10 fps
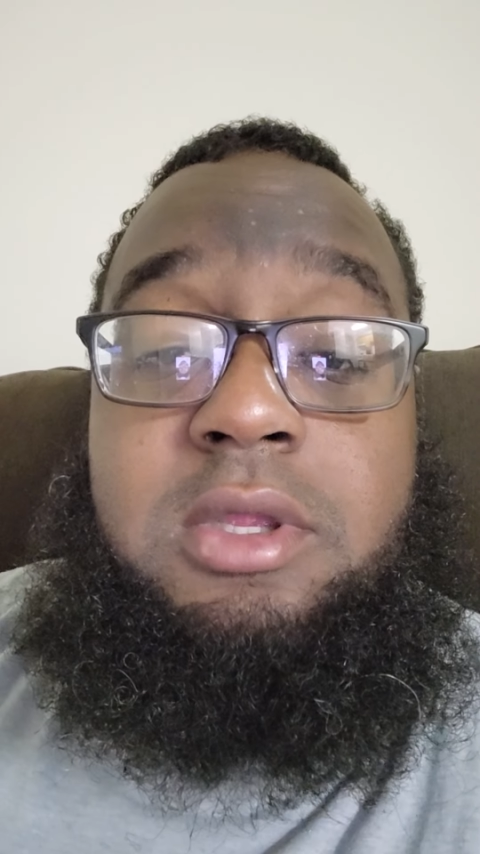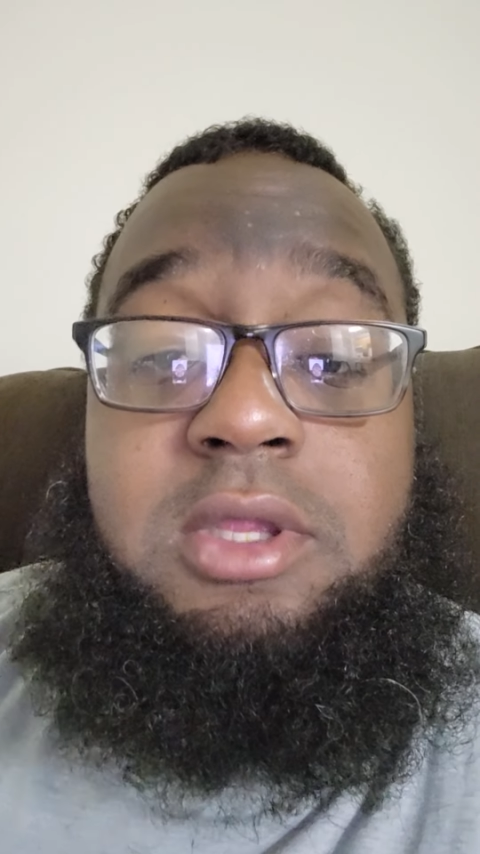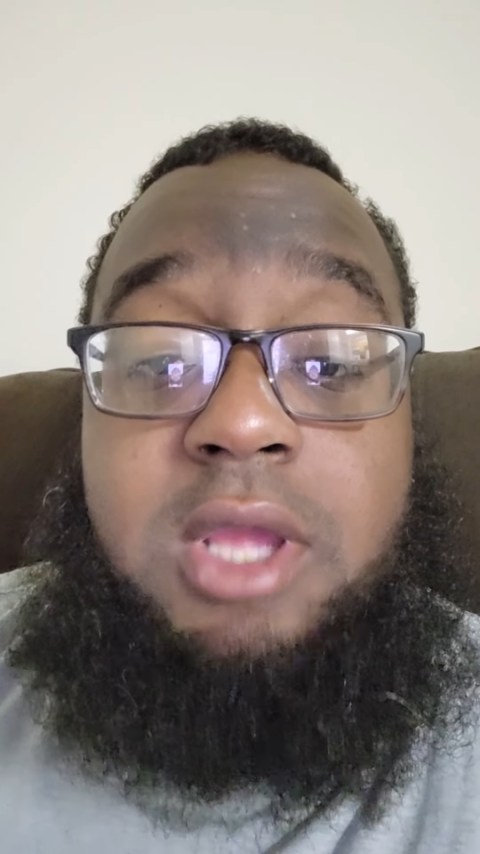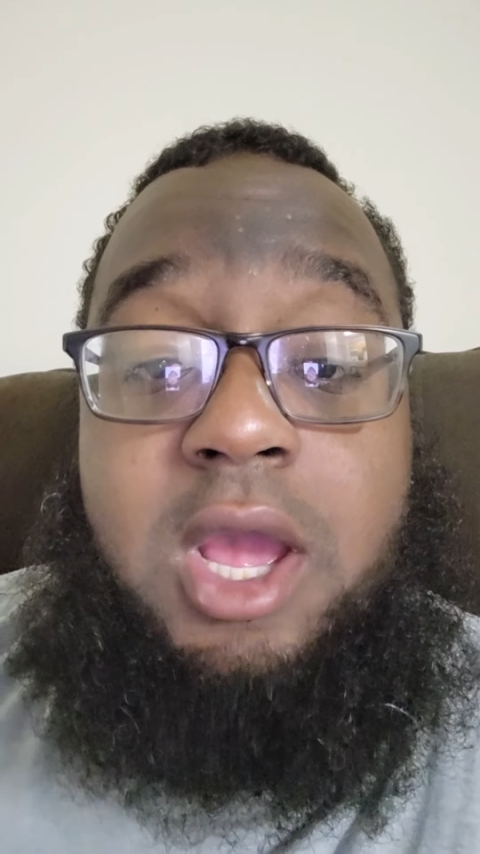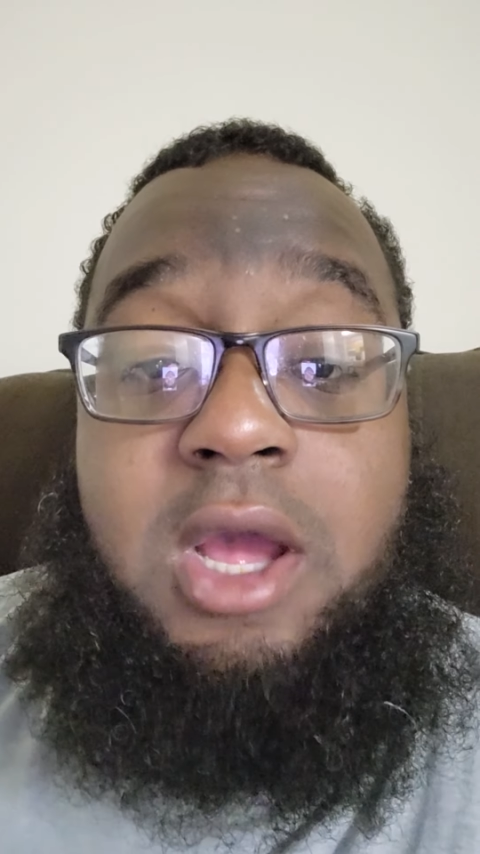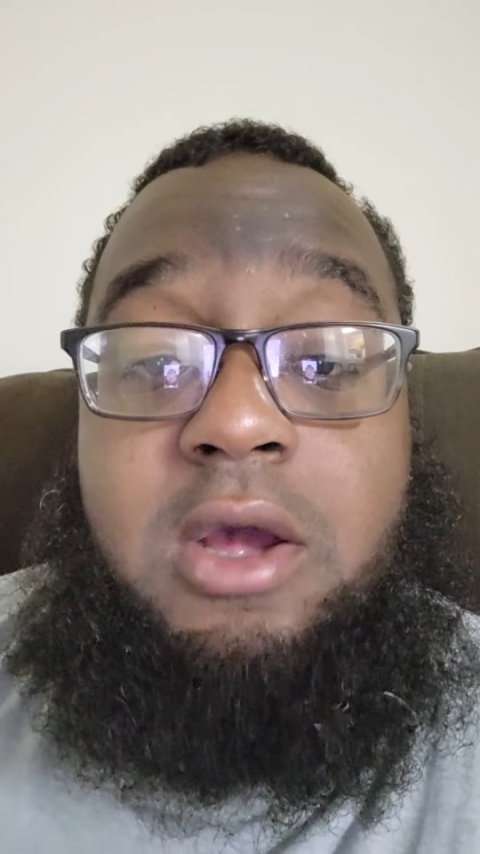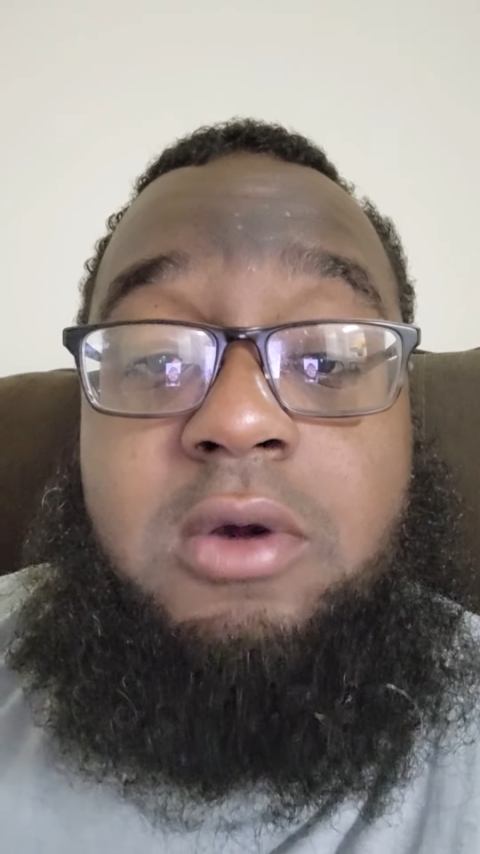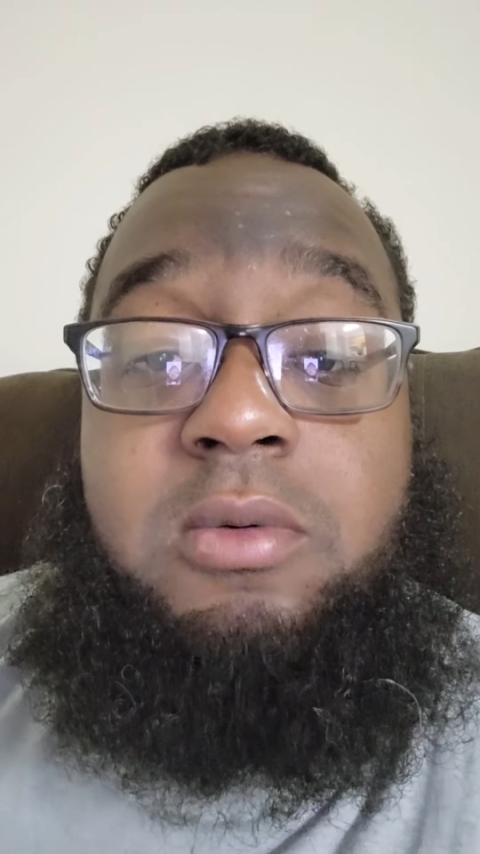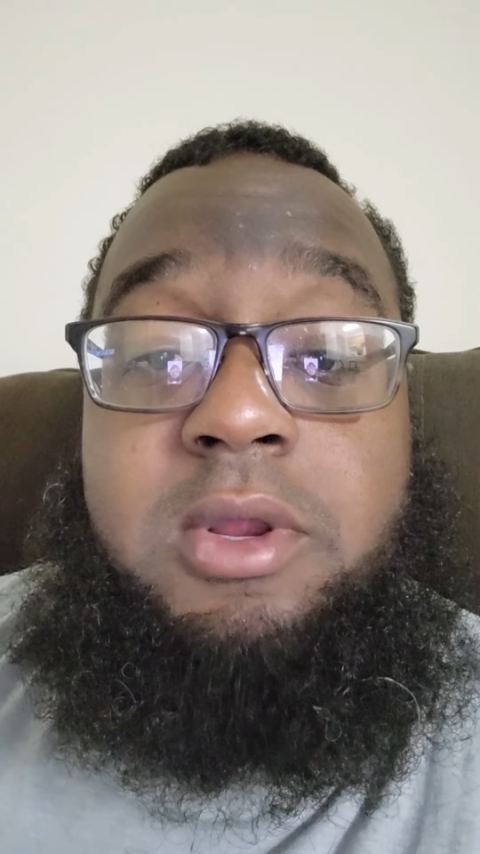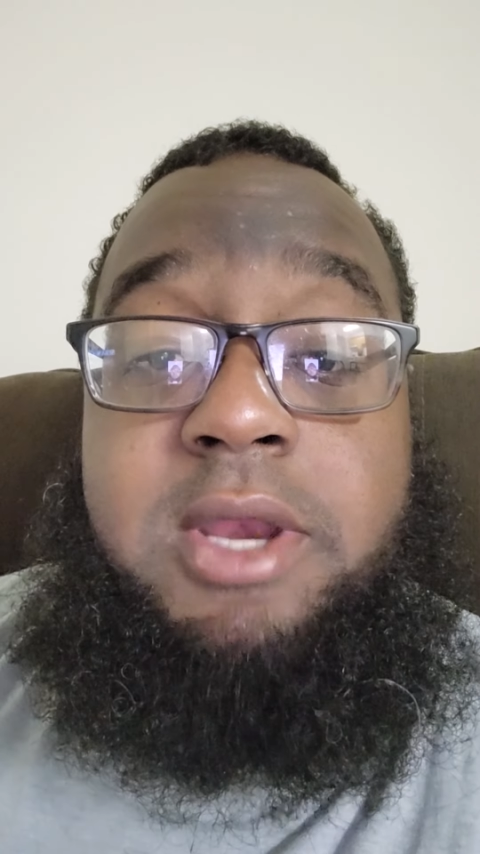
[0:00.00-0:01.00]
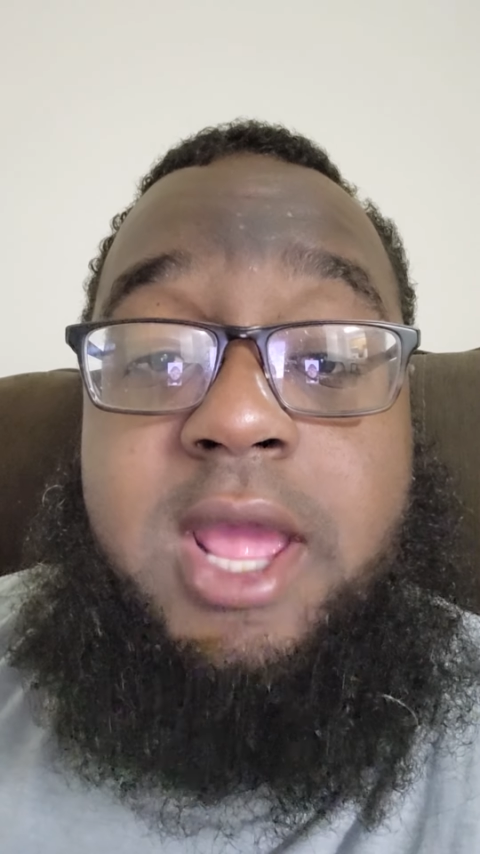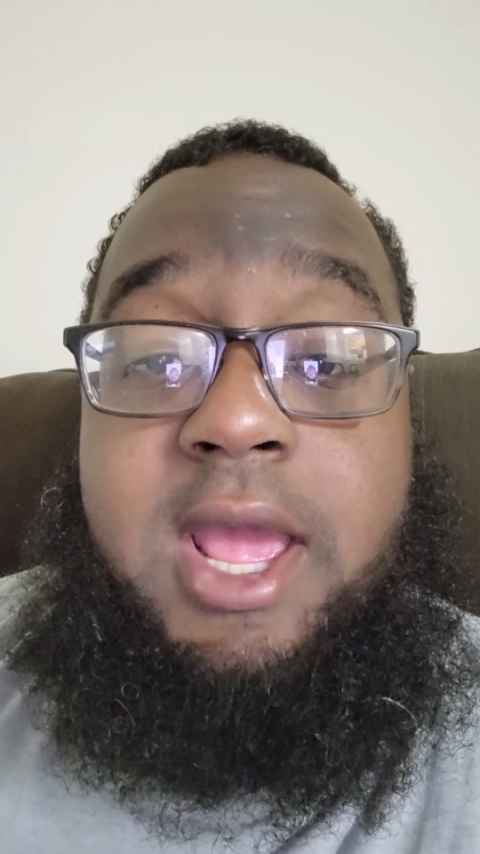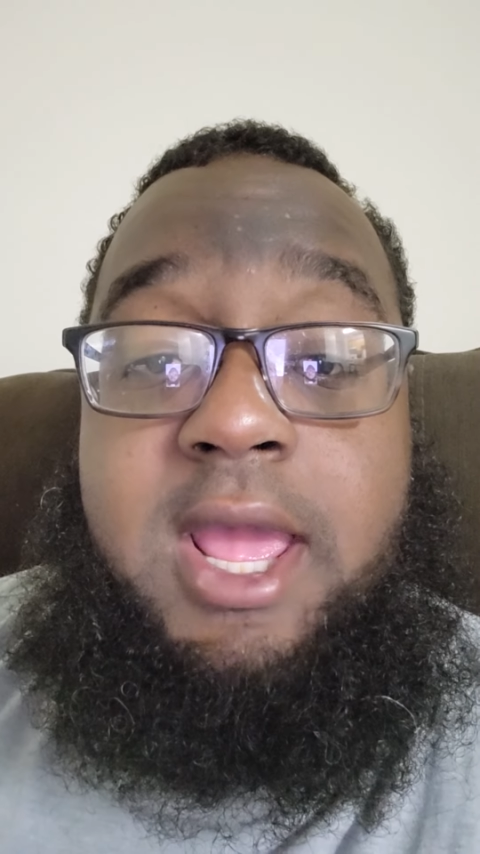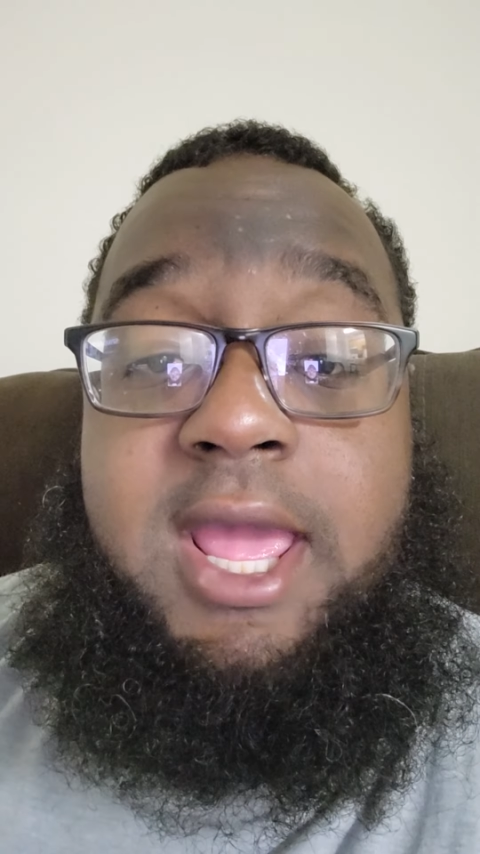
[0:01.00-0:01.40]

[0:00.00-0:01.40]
y'all would not